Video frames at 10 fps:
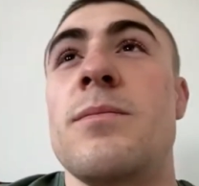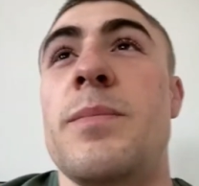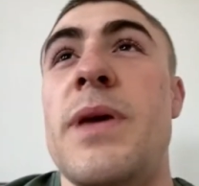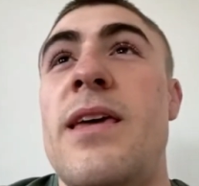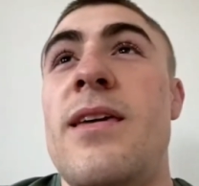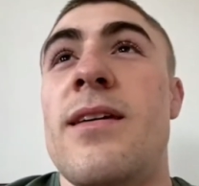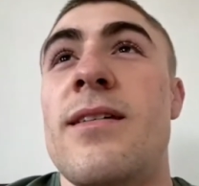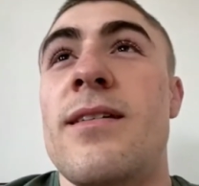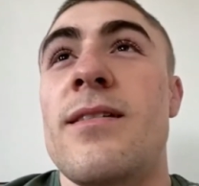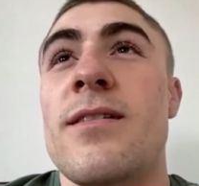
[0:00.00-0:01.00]
B
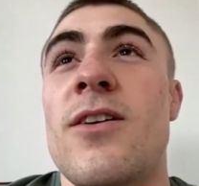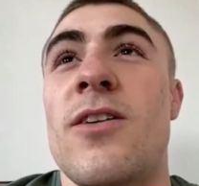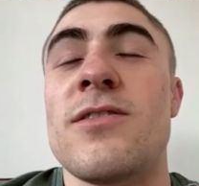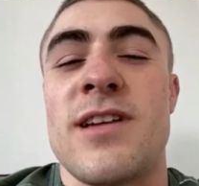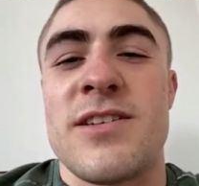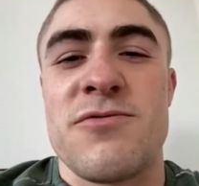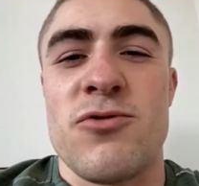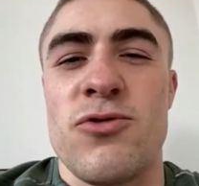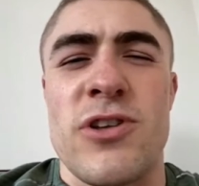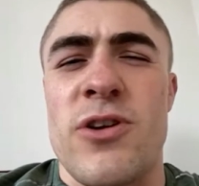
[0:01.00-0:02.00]
contest
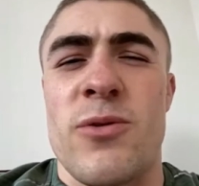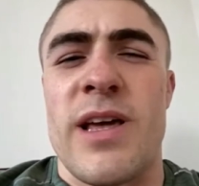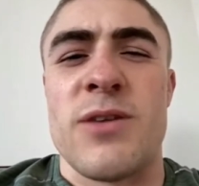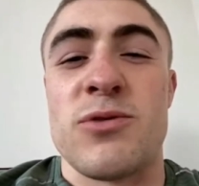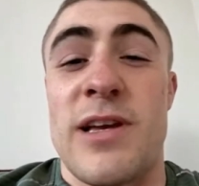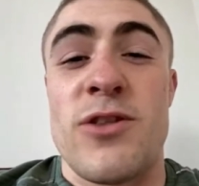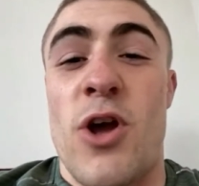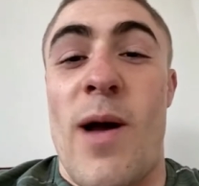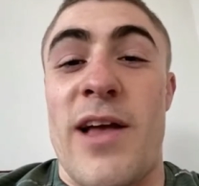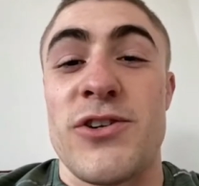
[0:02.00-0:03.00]
rules. I don't know what it is. It was like
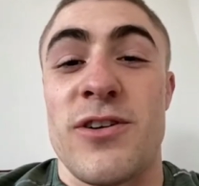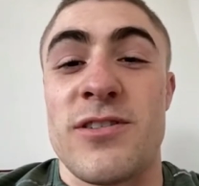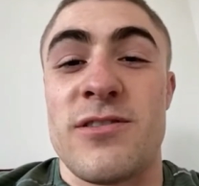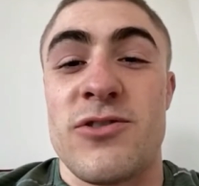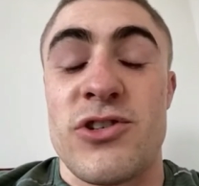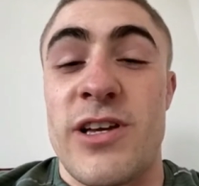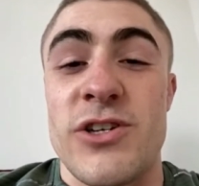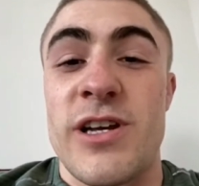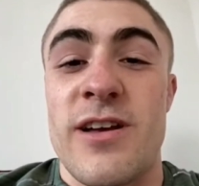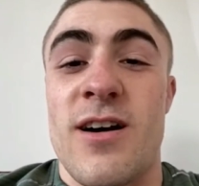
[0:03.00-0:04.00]
no headshots, just like
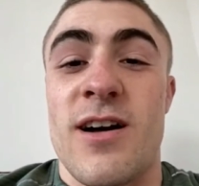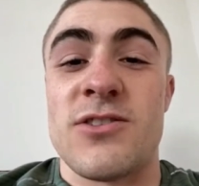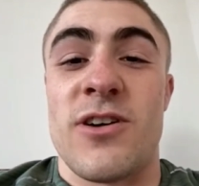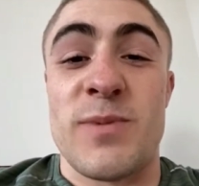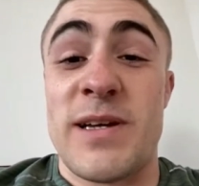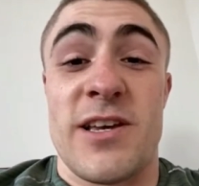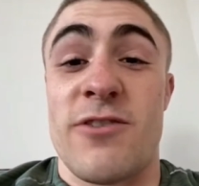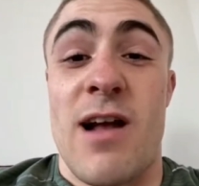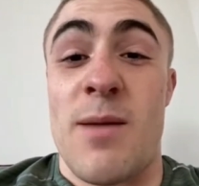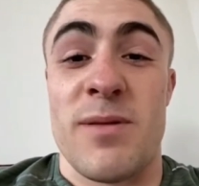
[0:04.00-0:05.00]
shin guards on. It's basically a
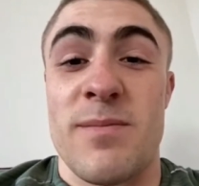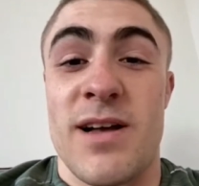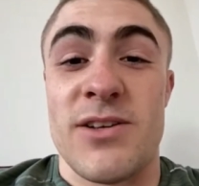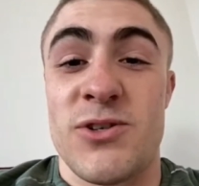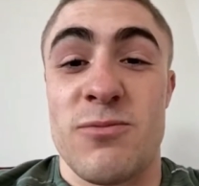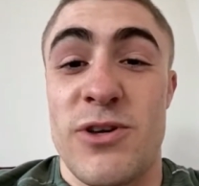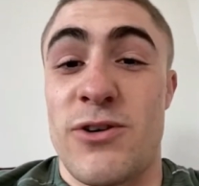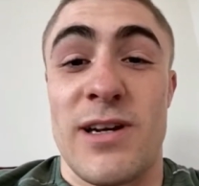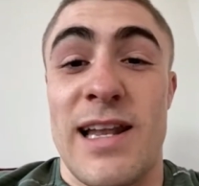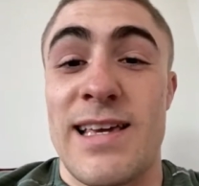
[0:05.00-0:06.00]
grappling match where you
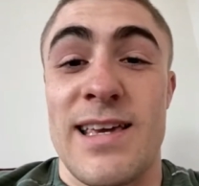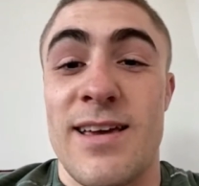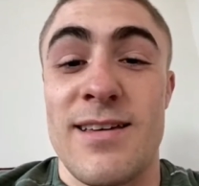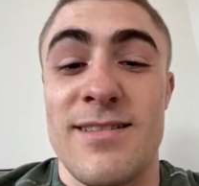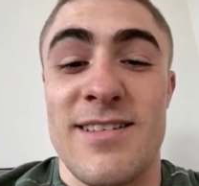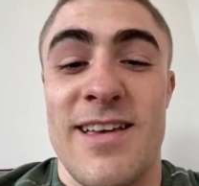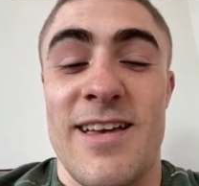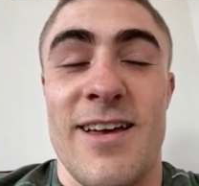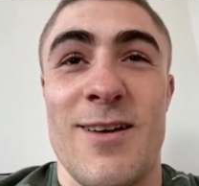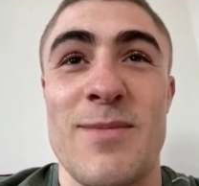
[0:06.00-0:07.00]
could leg kick.
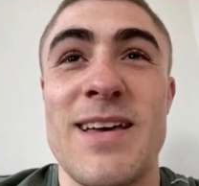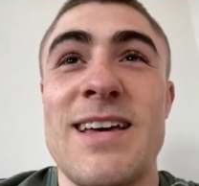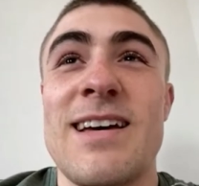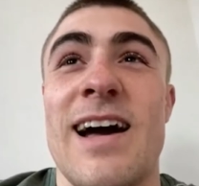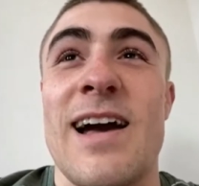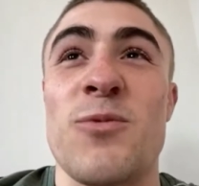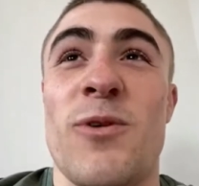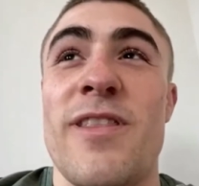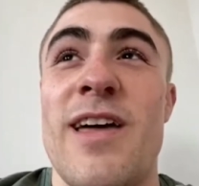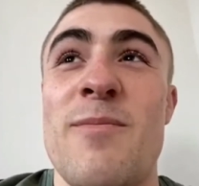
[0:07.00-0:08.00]
I had
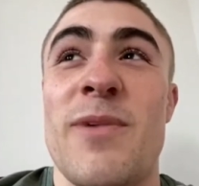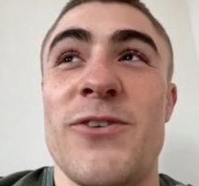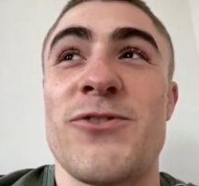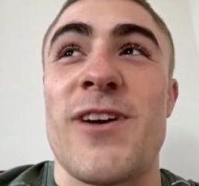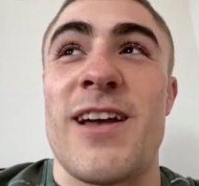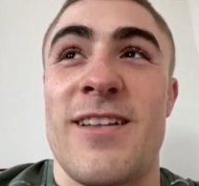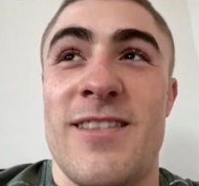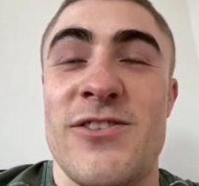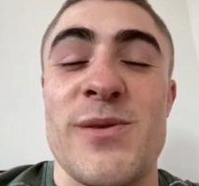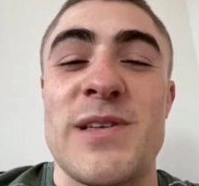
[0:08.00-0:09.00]
one of them when I was training at
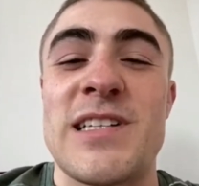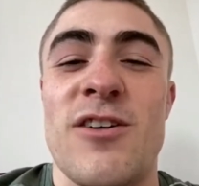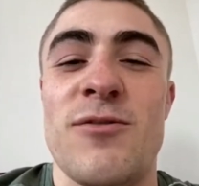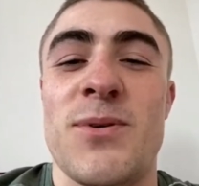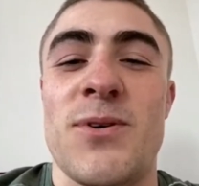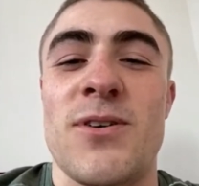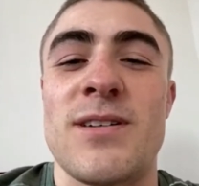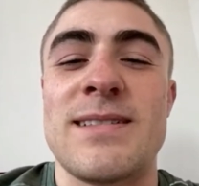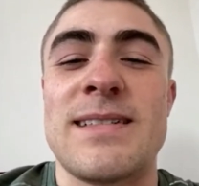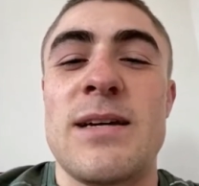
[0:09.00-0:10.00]
the gym in Southport,
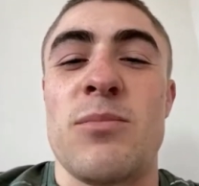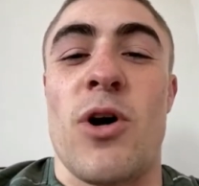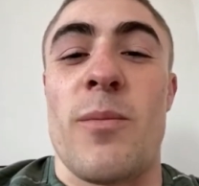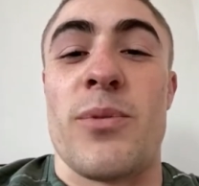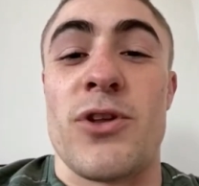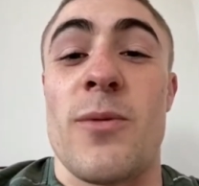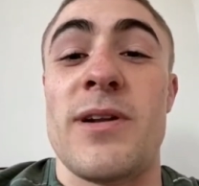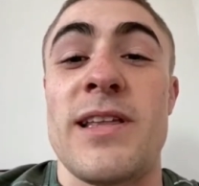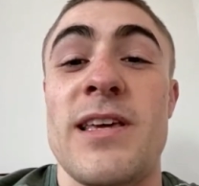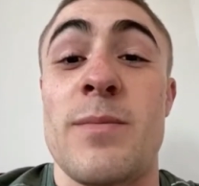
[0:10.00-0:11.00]
but
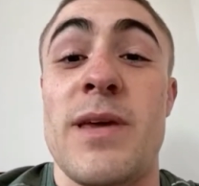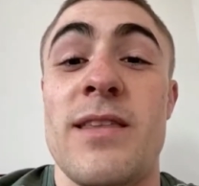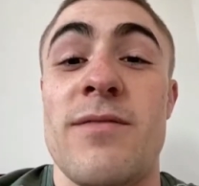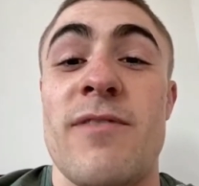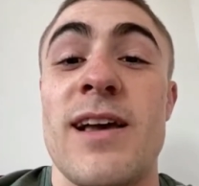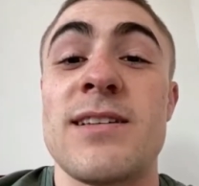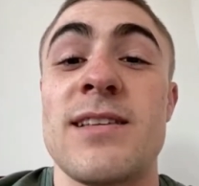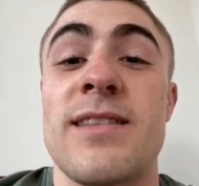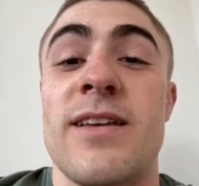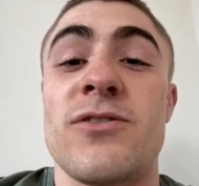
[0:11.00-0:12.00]
predominantly competed in
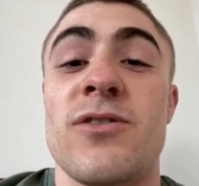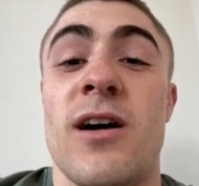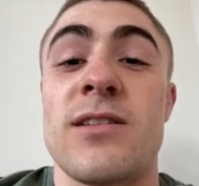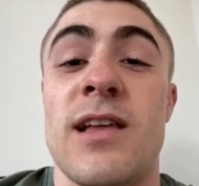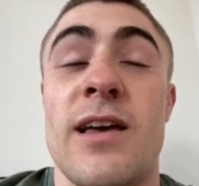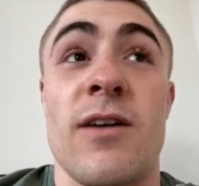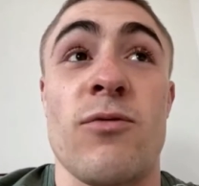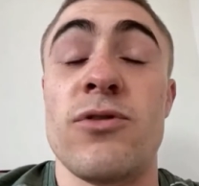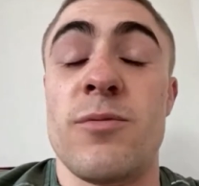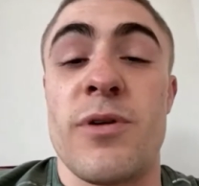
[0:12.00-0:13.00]
wrestling then. So I was like, I've
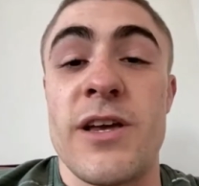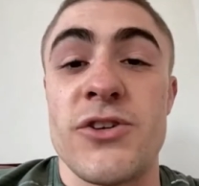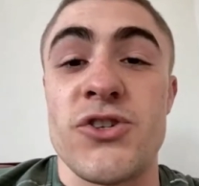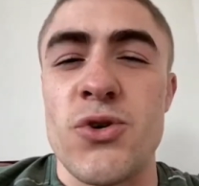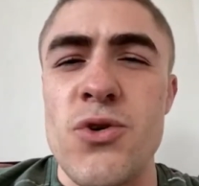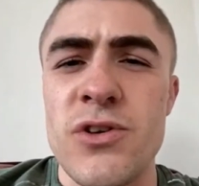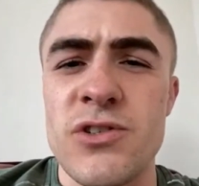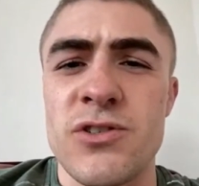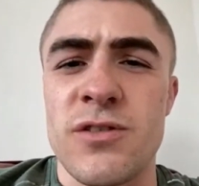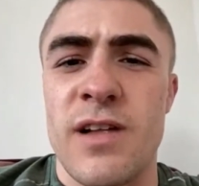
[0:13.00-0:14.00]
won the British juniors
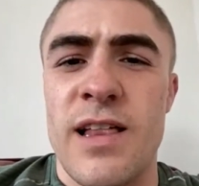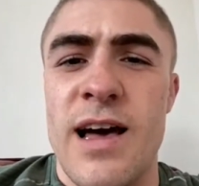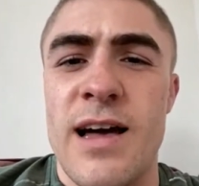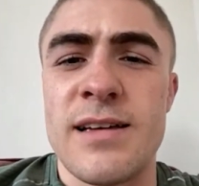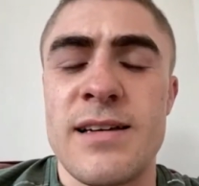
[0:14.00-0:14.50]
and stuff like that.